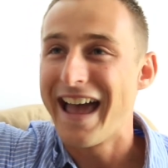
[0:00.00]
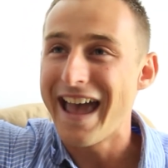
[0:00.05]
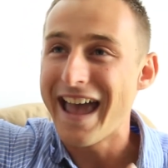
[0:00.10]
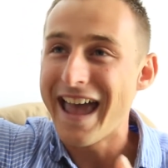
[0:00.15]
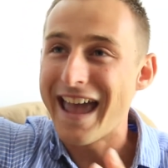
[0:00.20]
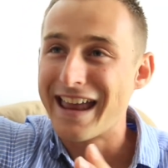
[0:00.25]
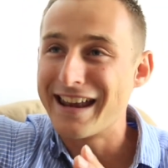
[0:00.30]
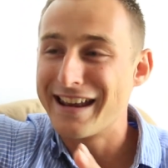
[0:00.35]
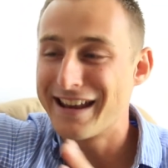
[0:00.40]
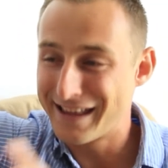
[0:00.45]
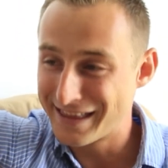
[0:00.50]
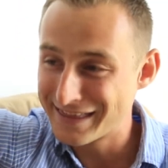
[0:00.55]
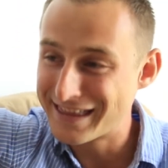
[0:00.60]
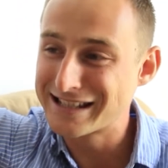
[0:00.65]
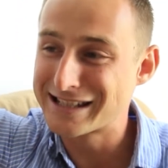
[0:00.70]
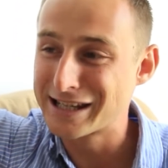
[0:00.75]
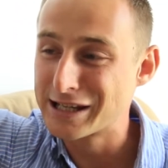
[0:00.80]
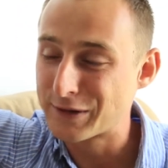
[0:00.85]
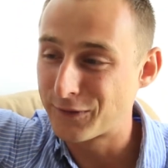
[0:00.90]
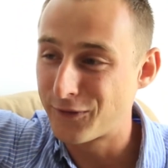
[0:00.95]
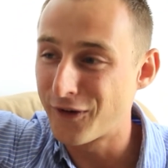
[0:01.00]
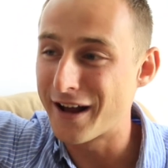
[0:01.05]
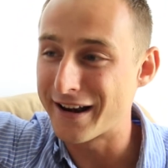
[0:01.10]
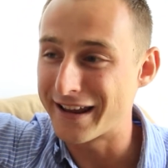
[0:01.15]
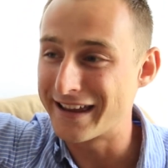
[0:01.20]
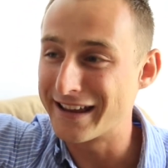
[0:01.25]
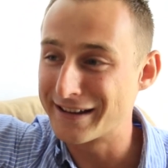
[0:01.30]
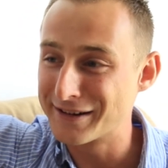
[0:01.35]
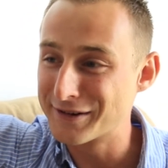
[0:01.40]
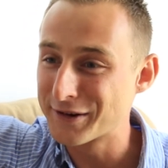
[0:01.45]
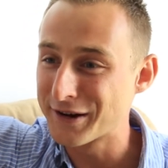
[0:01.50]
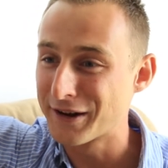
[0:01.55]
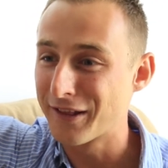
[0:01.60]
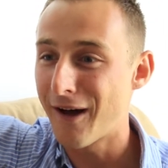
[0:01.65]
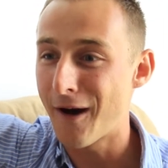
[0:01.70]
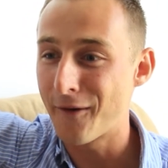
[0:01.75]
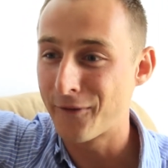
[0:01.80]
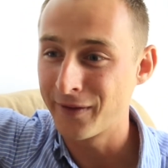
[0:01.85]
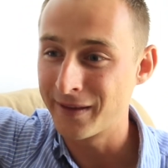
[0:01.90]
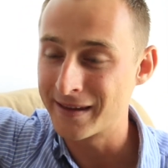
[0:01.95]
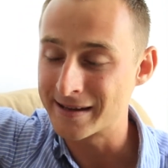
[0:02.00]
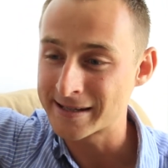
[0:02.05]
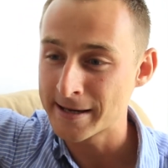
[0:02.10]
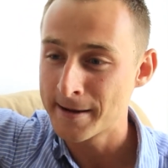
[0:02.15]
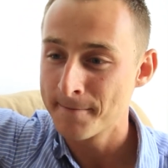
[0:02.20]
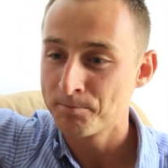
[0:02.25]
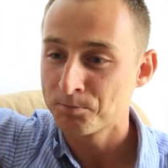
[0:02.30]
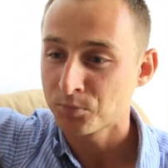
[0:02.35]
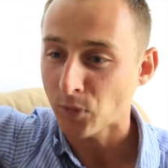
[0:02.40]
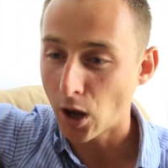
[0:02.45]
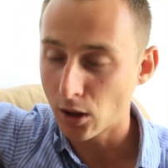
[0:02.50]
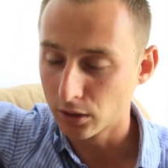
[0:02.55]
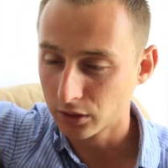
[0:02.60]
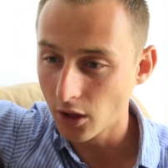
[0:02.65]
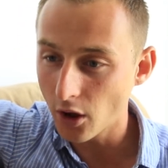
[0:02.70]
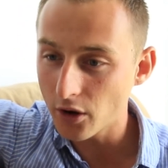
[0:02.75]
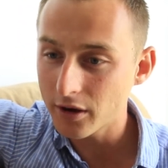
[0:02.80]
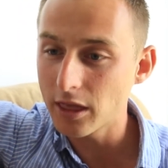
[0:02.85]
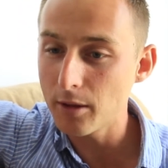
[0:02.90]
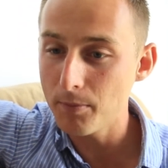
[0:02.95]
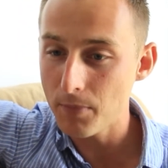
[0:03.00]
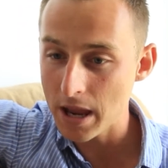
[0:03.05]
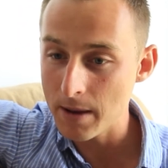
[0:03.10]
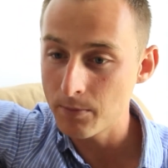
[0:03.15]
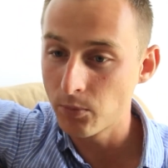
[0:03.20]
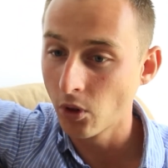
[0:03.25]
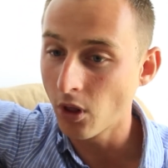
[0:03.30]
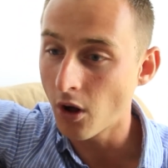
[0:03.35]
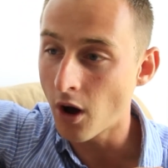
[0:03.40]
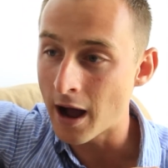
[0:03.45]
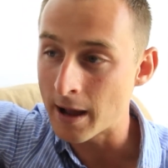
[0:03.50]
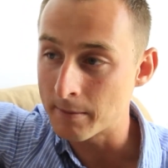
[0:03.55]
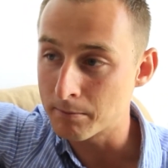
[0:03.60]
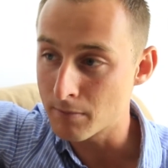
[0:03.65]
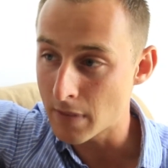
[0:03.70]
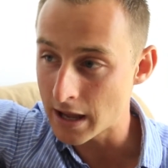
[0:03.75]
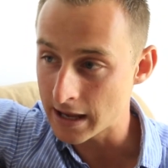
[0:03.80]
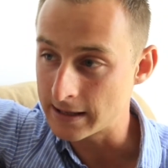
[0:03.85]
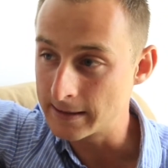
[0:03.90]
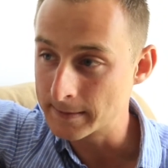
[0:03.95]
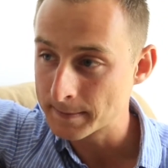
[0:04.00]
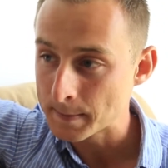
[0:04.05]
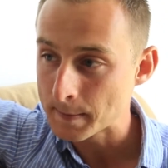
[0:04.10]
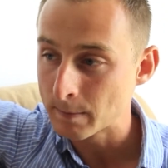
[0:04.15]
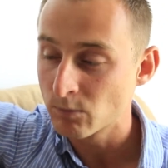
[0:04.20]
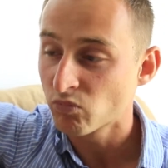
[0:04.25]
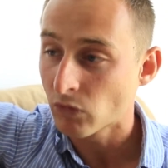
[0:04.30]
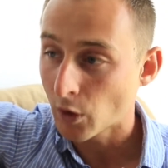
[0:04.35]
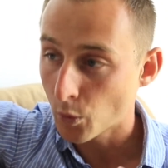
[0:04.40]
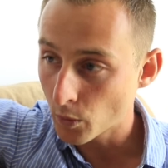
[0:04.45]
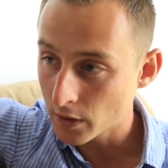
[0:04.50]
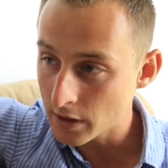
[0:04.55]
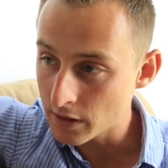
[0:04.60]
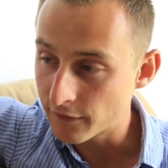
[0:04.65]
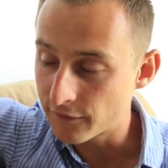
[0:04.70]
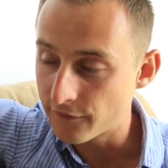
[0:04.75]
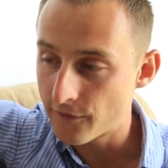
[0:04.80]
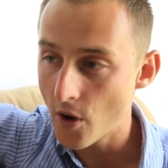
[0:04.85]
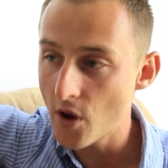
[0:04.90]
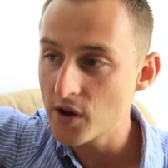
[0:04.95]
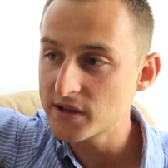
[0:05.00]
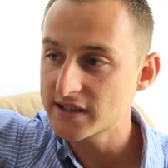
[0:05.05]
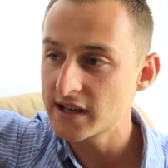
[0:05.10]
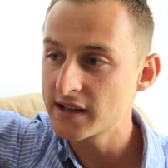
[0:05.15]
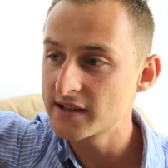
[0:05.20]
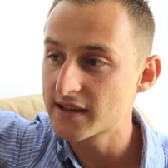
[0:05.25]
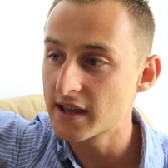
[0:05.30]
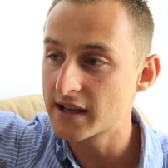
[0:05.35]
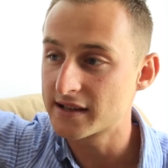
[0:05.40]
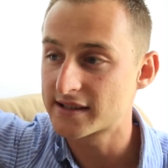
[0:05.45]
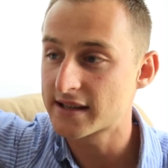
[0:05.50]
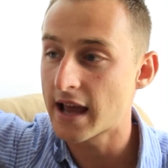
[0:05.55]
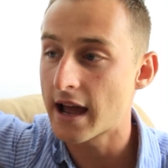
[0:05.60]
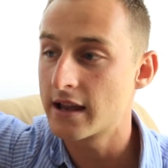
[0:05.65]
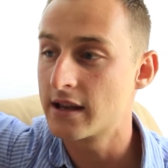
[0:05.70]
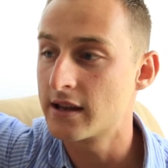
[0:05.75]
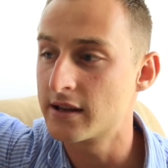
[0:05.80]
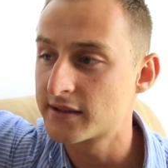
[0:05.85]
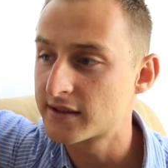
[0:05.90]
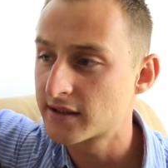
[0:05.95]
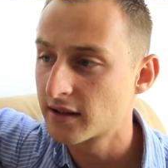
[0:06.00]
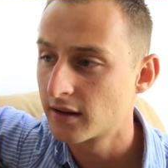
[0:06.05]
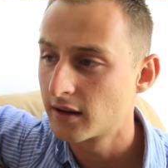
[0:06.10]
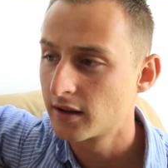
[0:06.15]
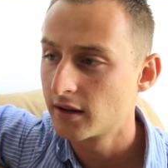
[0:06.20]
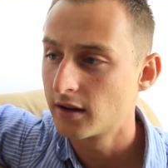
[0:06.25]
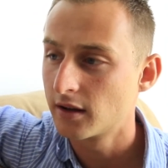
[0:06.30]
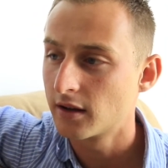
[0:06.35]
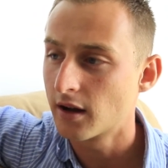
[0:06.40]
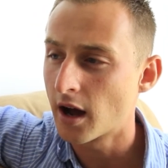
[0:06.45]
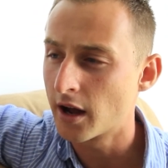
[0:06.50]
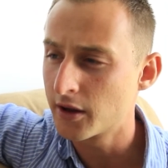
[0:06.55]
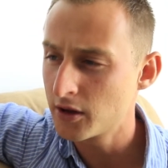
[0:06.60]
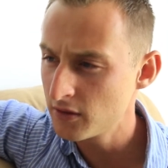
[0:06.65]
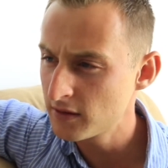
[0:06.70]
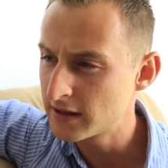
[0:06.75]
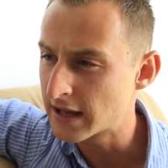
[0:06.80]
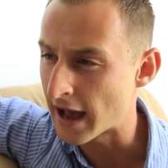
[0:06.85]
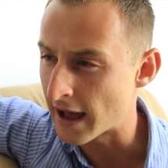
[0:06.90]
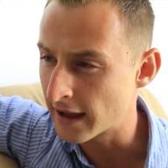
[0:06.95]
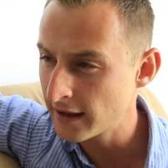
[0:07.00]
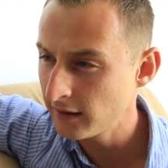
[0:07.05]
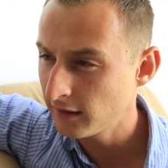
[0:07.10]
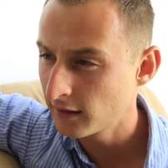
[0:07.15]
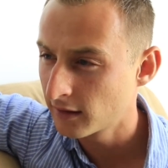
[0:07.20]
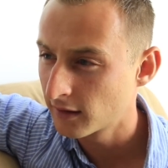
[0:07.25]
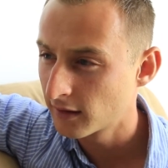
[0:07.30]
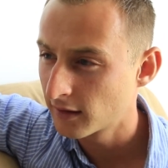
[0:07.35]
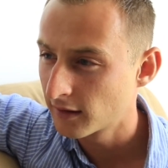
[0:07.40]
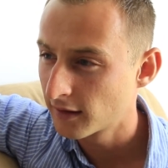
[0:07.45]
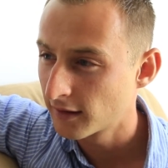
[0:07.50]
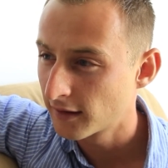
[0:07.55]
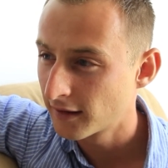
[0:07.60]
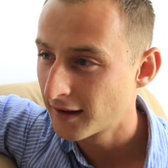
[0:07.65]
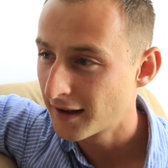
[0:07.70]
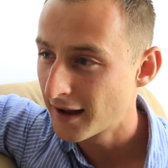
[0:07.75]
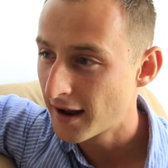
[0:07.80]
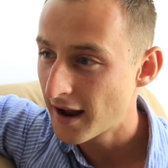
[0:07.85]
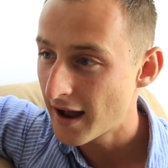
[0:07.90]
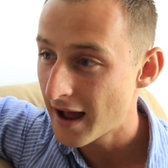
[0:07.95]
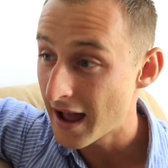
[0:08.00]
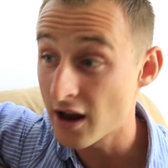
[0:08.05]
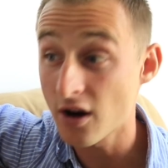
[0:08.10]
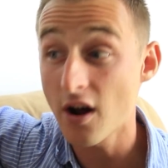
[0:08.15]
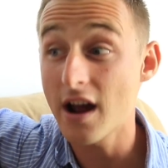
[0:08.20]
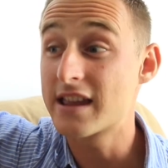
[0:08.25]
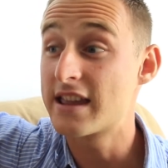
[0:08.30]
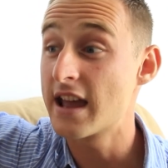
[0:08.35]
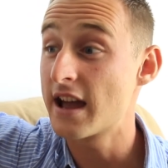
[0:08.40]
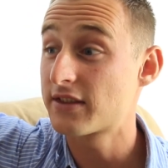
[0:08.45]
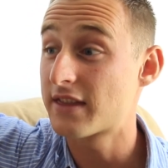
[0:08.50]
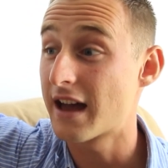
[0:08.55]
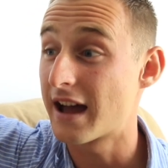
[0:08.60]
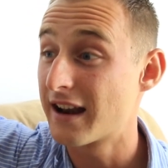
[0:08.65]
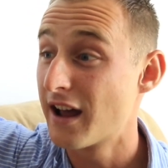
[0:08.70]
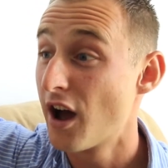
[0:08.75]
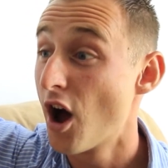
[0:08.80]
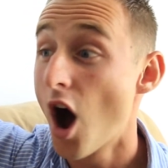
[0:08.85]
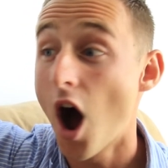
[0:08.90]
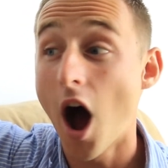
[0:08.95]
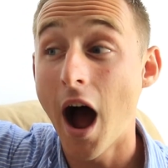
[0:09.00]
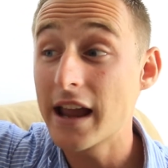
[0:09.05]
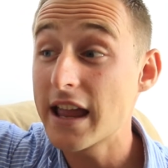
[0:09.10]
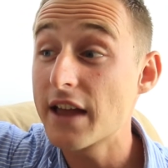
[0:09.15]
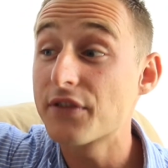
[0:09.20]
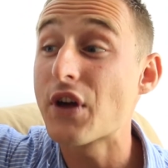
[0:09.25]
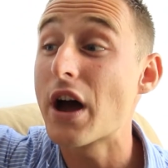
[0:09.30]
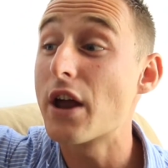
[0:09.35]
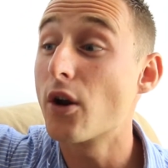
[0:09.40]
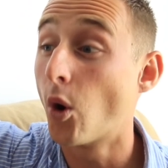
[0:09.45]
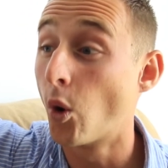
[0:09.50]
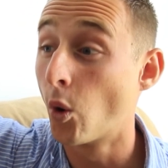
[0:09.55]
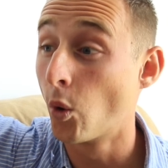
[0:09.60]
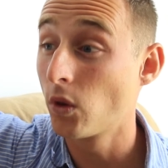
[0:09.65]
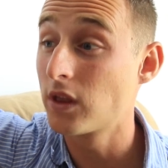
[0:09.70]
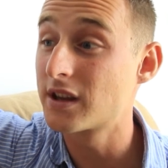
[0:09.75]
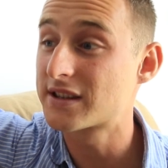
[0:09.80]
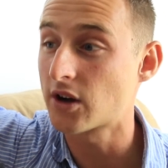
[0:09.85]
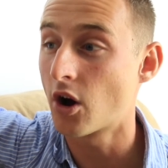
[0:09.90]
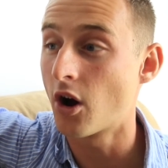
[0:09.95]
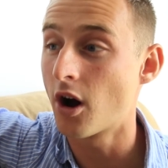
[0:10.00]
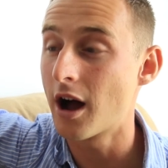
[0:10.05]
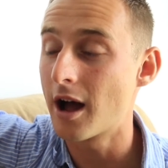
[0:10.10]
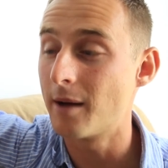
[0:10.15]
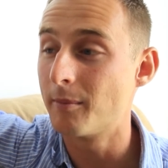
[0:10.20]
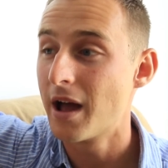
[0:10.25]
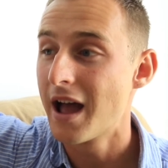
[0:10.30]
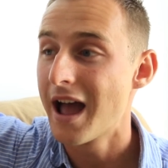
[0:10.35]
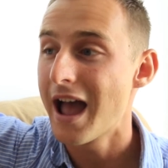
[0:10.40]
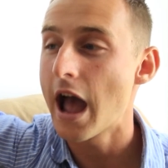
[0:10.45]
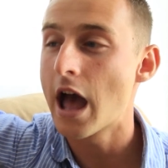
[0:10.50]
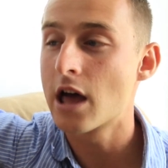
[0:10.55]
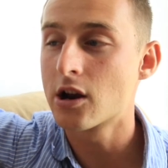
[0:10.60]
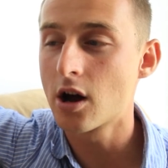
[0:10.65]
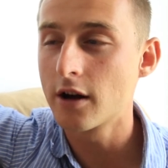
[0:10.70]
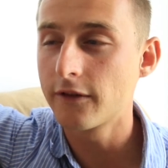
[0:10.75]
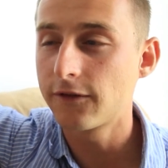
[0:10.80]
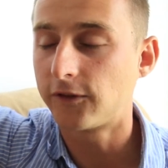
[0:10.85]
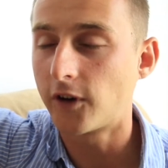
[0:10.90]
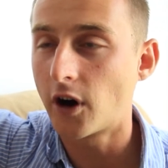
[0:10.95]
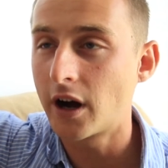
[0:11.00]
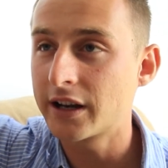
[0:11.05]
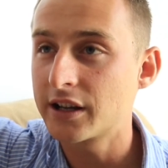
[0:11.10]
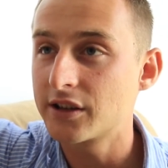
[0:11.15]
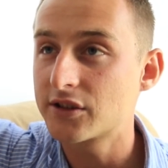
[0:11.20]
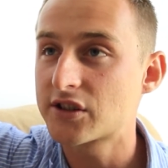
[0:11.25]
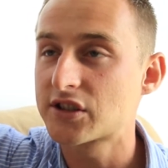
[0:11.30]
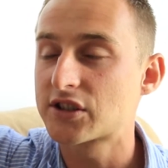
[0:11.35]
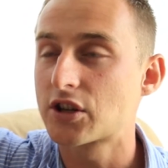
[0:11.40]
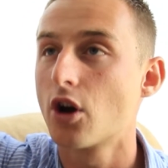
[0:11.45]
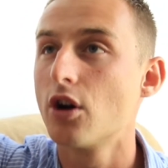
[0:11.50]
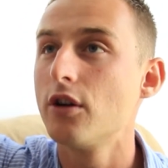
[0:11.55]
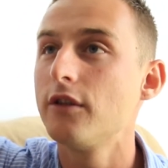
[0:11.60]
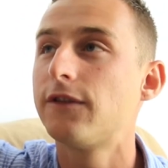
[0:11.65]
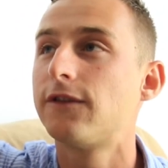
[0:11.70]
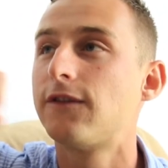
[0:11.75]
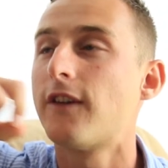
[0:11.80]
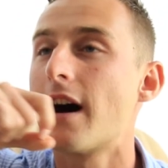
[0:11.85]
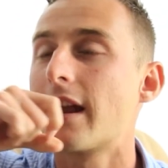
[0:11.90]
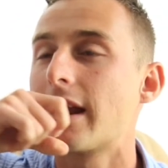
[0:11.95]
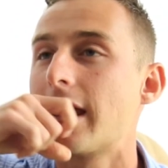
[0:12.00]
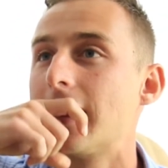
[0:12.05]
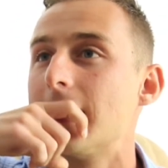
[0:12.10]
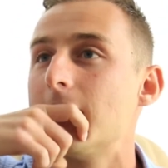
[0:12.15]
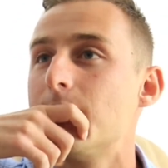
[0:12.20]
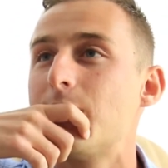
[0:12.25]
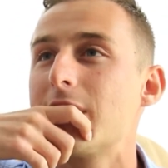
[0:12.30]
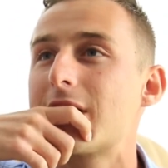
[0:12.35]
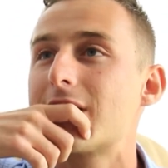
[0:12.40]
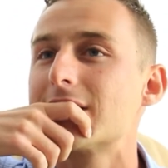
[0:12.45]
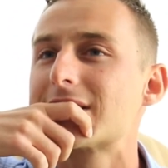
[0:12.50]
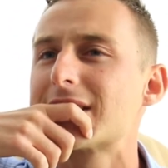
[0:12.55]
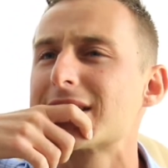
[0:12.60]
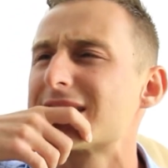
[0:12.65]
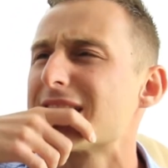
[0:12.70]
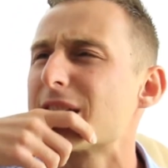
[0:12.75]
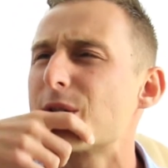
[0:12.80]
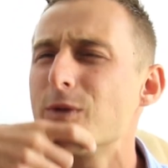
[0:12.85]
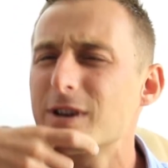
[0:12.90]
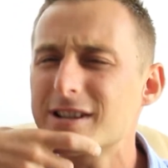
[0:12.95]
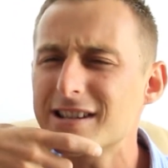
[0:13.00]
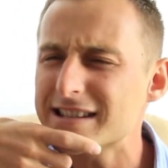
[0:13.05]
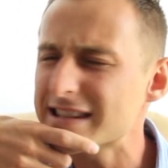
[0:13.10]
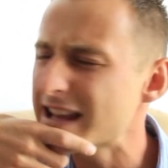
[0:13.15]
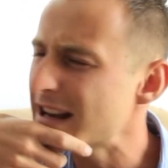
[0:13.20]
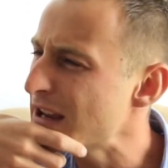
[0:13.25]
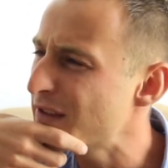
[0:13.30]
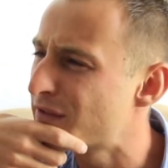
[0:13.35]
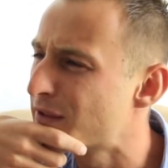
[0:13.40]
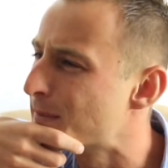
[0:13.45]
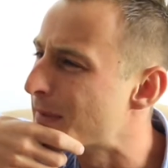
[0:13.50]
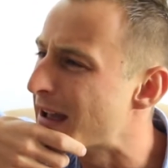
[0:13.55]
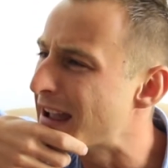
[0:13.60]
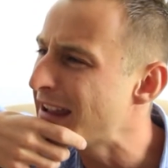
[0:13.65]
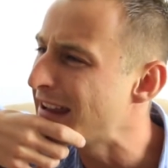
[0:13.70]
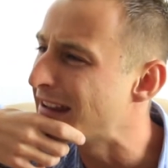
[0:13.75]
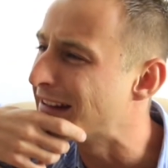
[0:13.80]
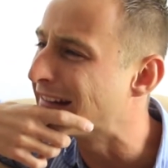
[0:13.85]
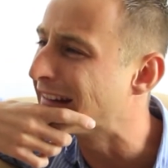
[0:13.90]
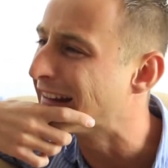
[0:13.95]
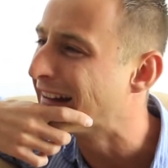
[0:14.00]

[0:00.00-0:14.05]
and this is funny, and you're gonna laugh at this. A lot of the people I meet, one of the first things they say is, "Are you gay?" And I get that. I get that all the time. And I find it so funny because it's like, what does that even mean?